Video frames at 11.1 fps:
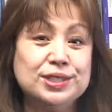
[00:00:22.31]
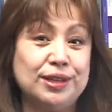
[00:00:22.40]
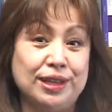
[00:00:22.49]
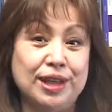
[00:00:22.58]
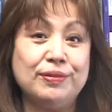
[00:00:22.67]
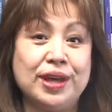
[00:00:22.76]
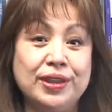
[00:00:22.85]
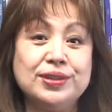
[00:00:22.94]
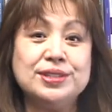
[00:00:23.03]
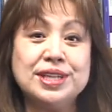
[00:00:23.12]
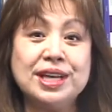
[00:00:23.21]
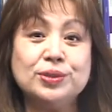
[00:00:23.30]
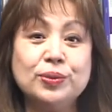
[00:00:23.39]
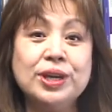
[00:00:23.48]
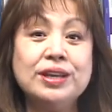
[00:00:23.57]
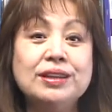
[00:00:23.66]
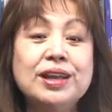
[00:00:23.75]
to love others as
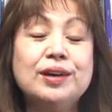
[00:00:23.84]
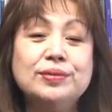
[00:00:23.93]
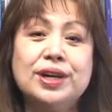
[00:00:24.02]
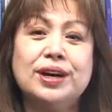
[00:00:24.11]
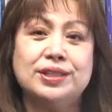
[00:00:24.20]
we loved